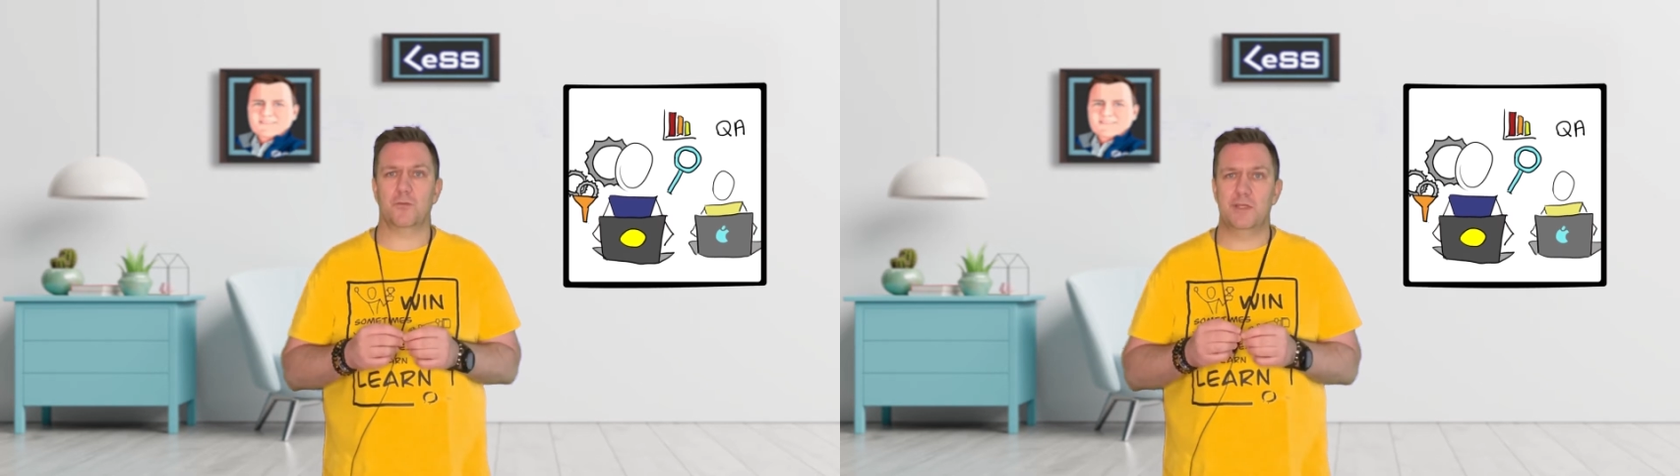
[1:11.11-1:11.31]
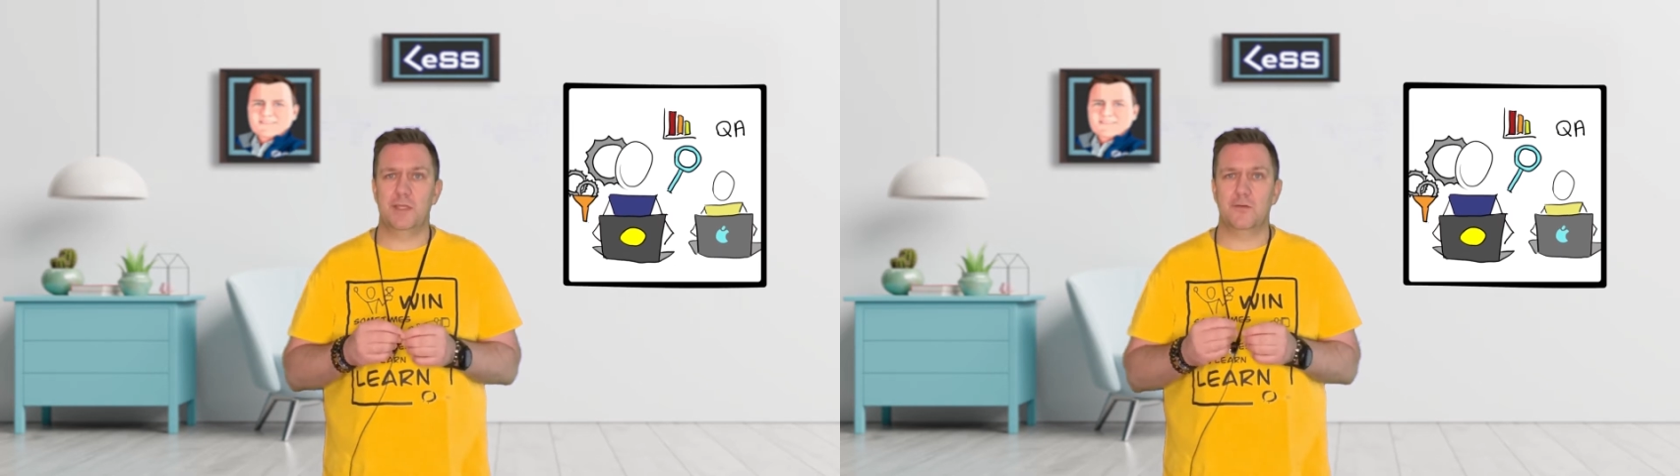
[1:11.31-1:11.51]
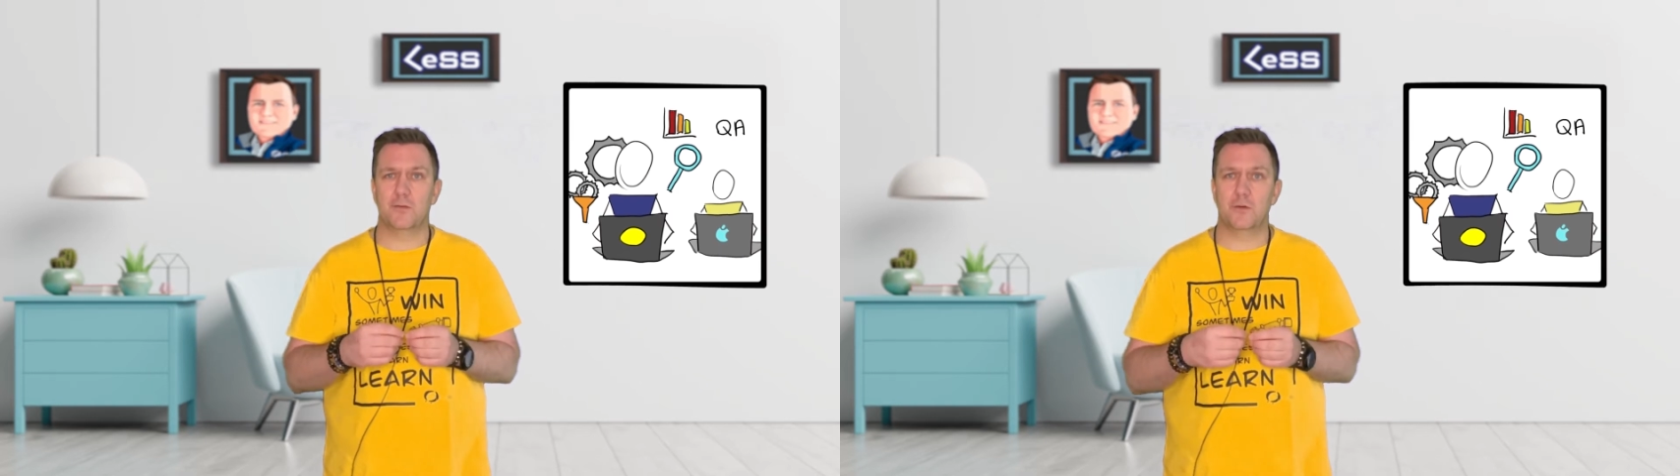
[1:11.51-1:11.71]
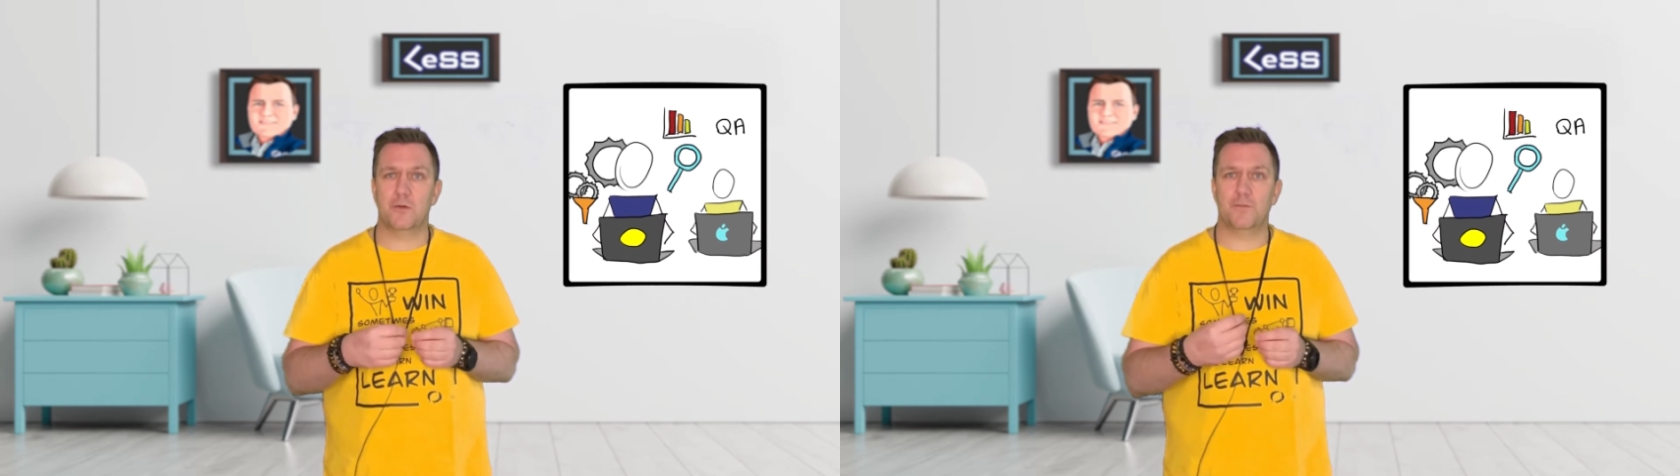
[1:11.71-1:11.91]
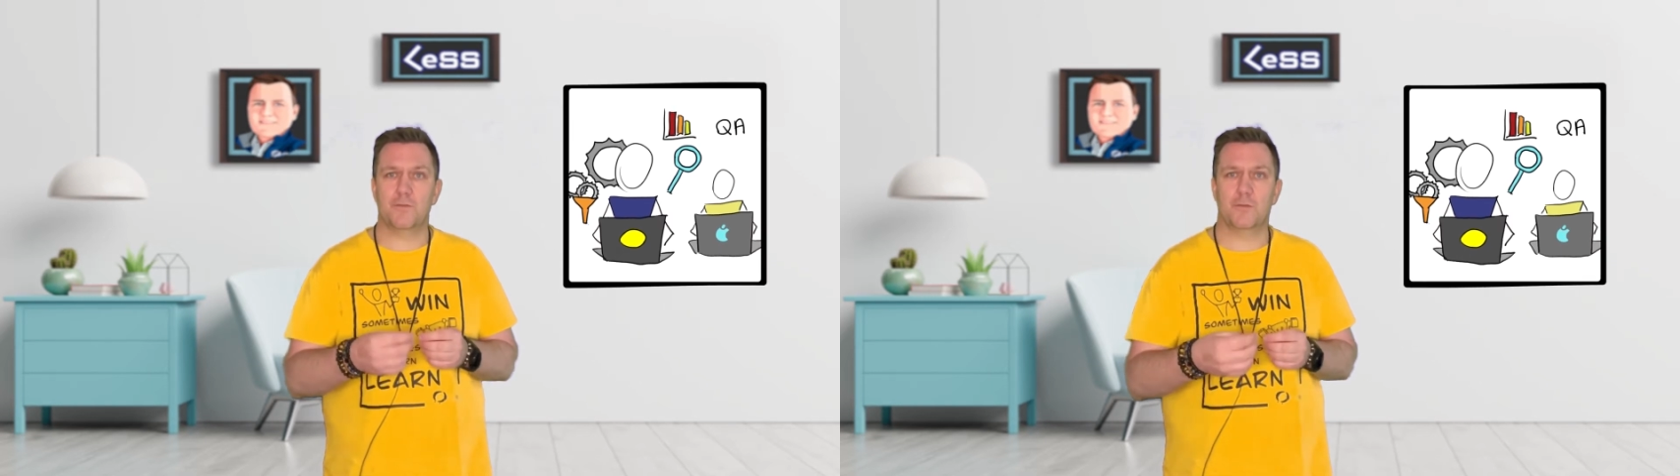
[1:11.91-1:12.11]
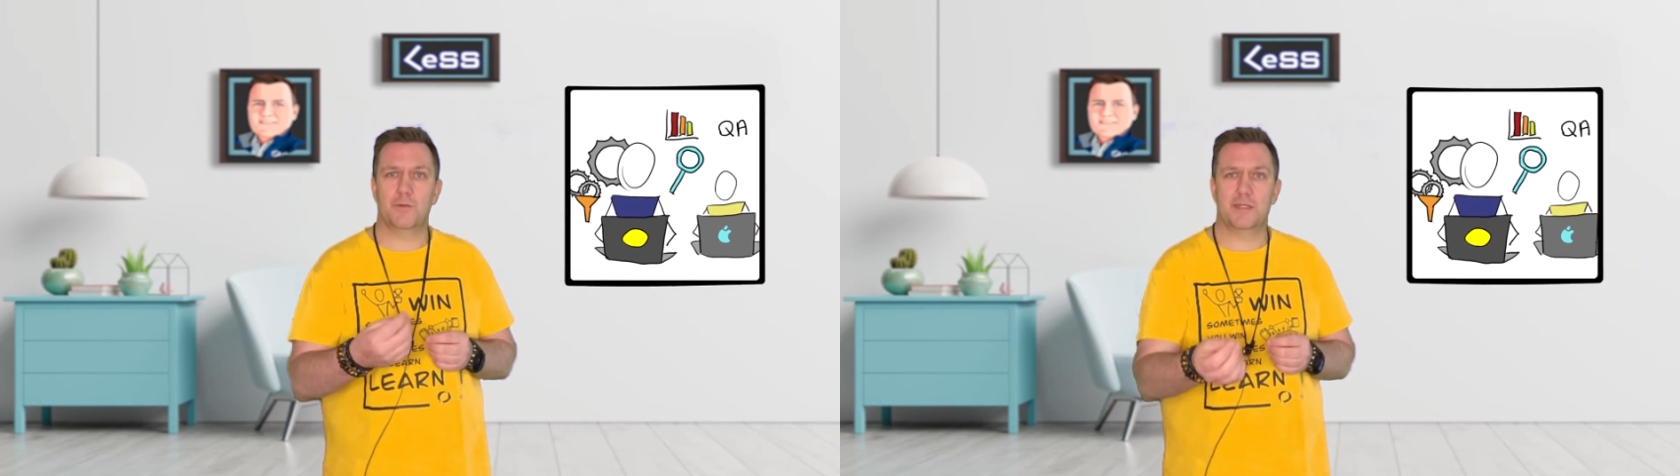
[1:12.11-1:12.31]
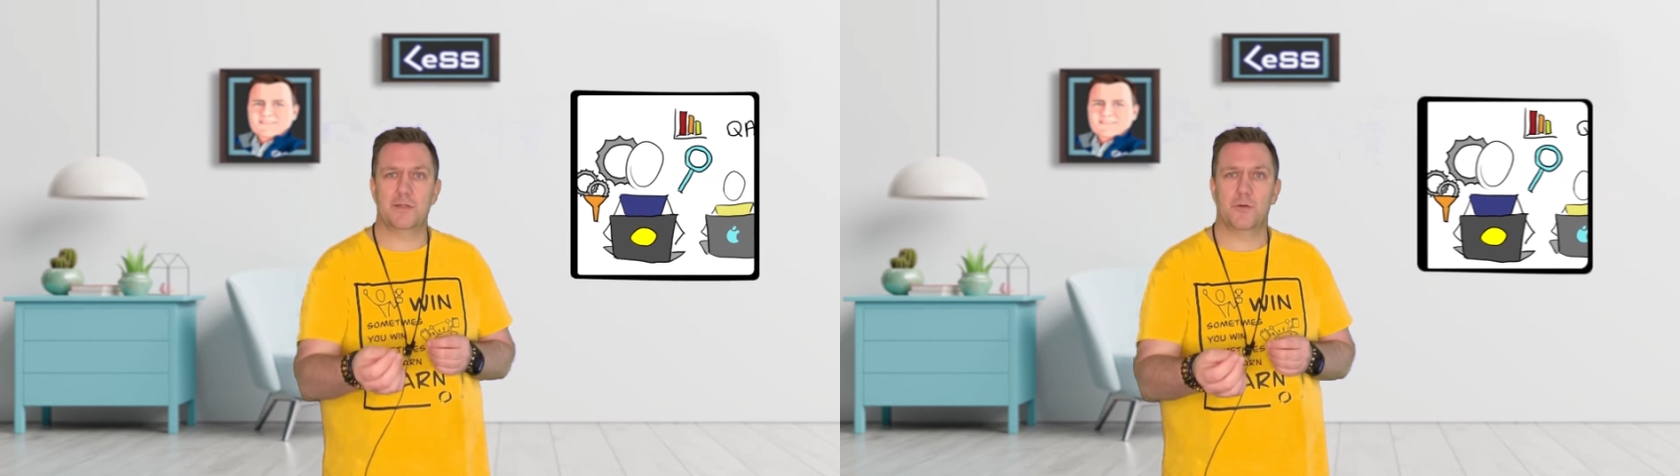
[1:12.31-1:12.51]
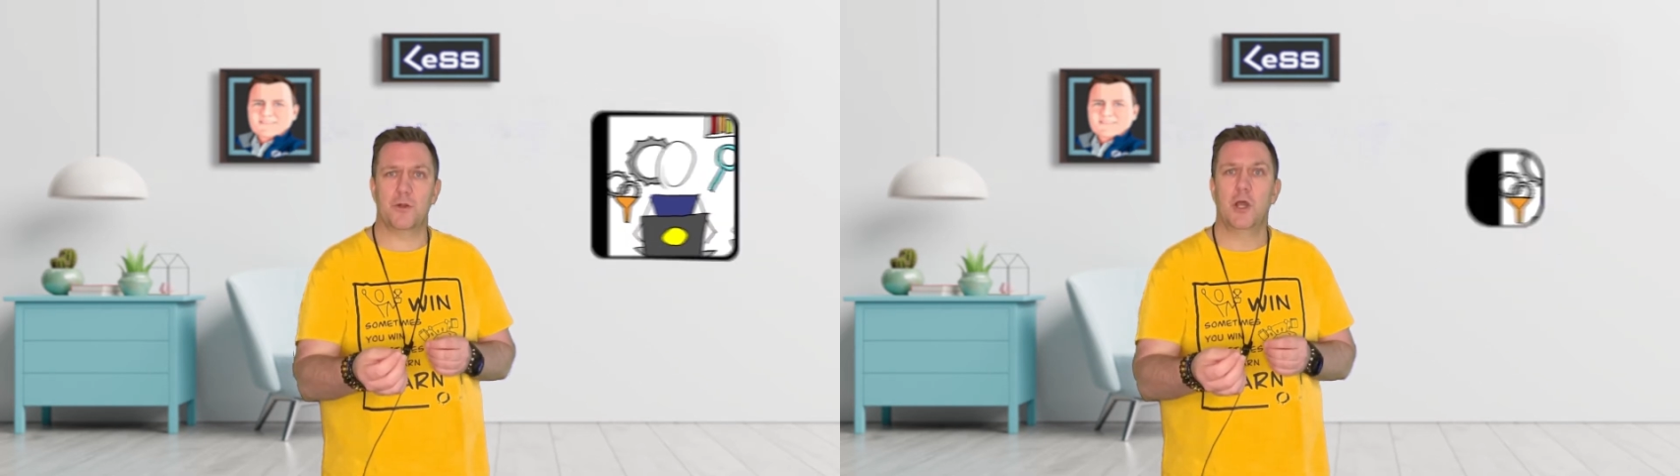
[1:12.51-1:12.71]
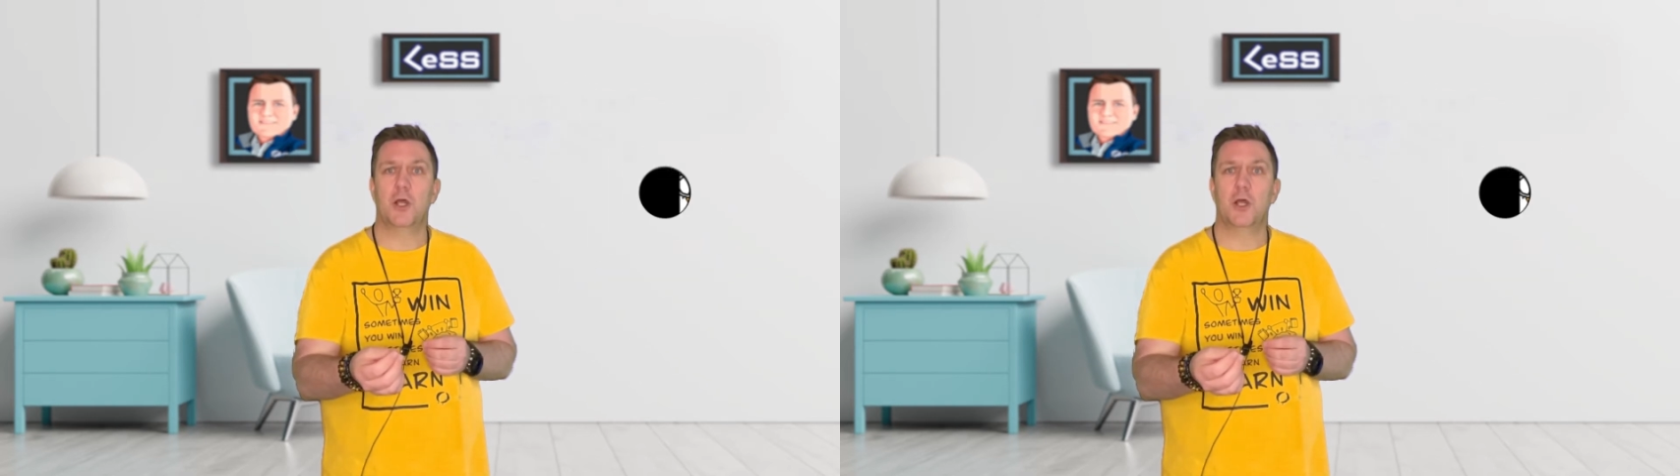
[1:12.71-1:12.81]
We need to learn from within our